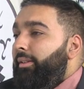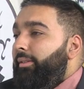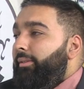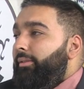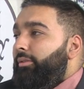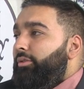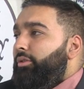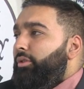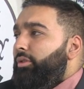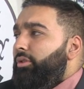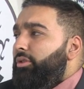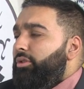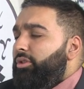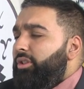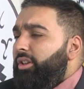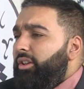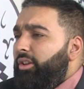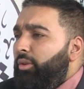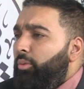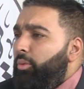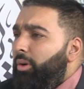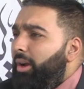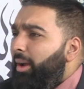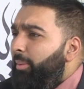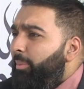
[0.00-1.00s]
So, Sheikh,
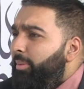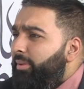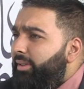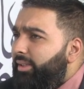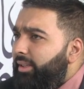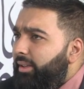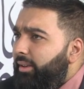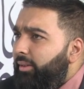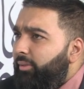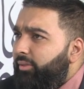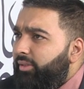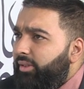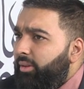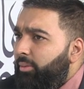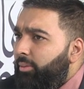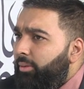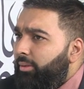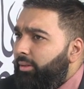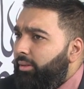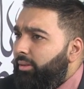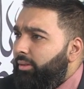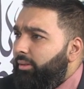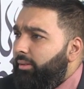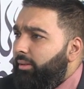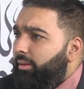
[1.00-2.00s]
what happens if
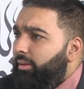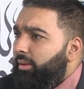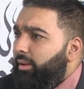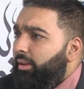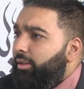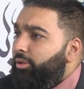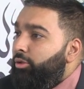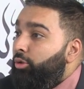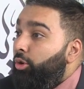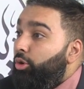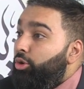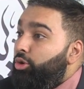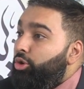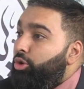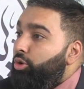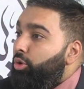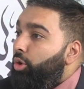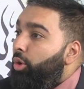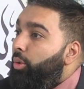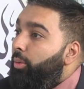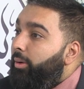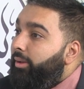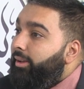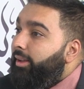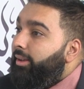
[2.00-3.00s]
someone is not
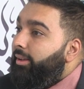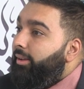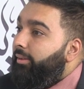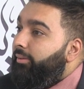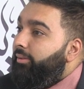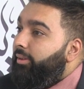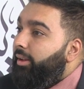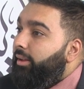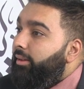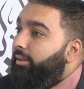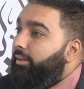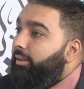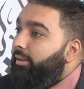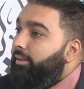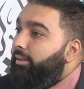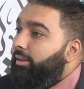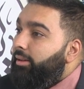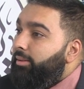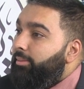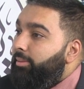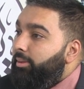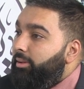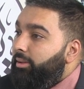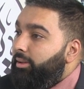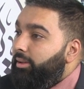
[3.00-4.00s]
sure whether they've done the
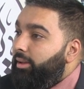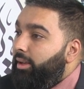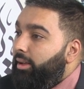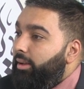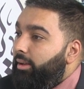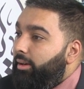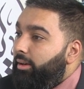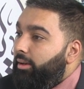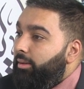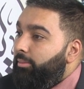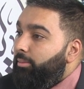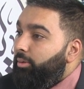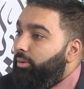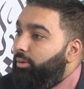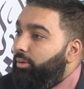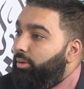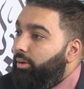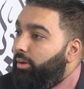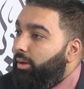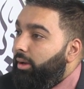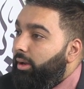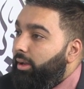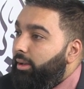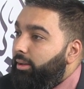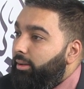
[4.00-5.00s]
takbir al-ihram or not,
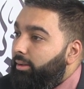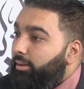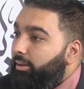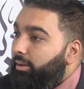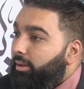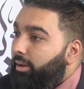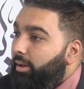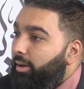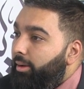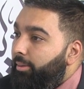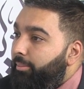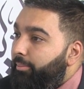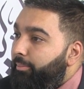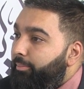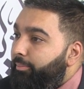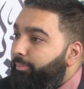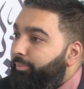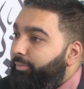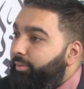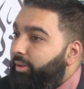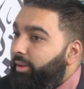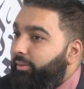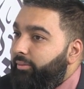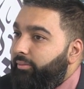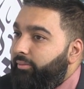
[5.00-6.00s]
and um,
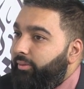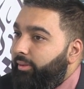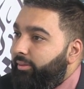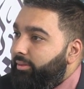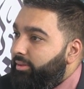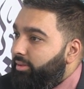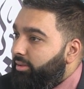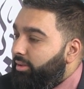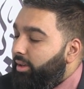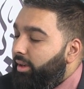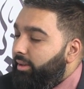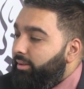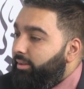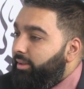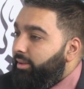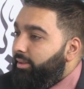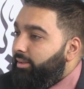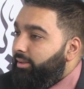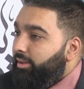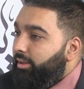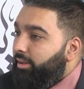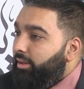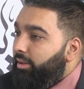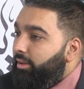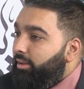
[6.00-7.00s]
they've, they've, started their
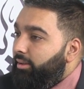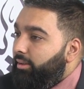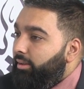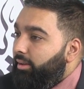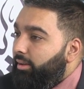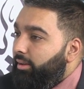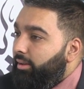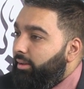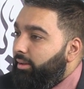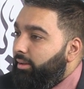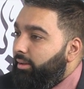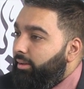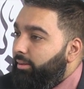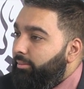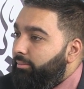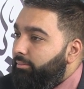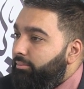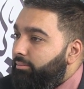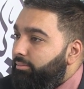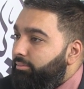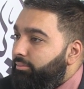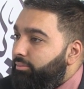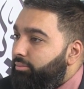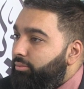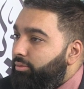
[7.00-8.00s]
salah? Um,
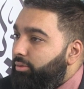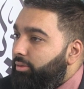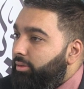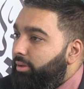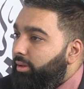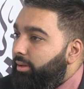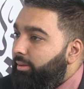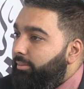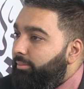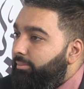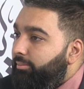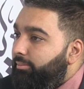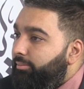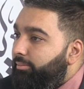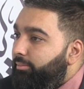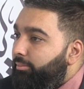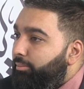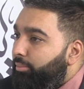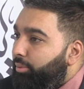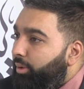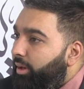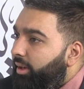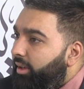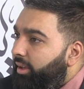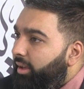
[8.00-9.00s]
should they
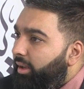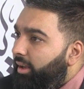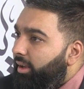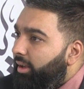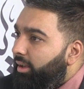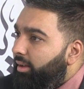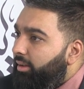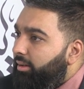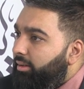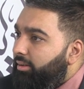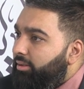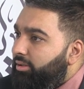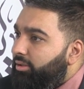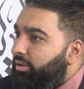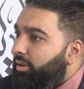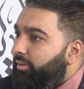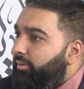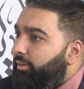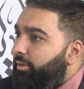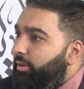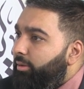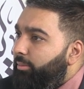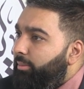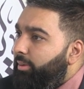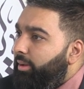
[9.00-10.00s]
break it and start
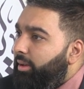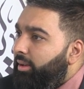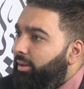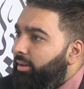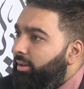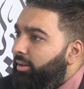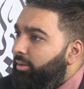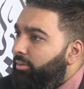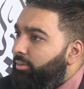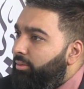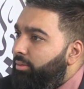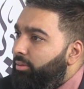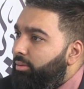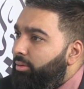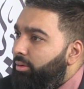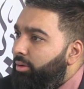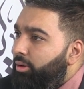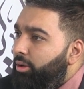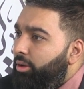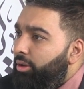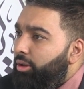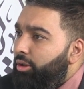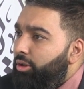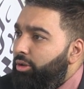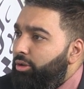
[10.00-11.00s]
from the beginning, or
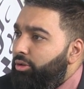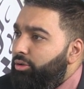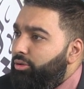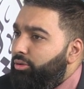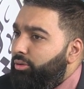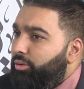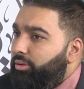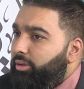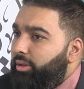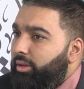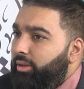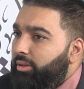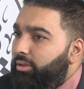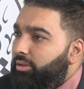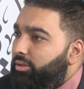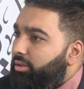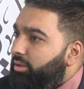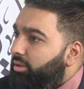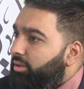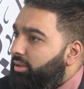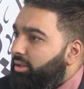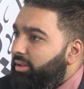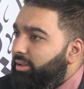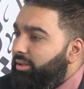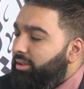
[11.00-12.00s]
should they
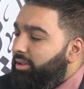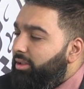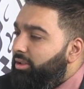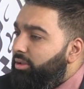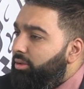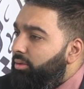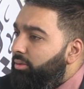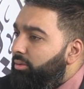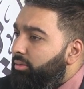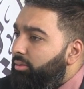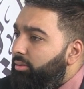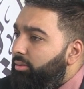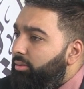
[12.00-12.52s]
just continue?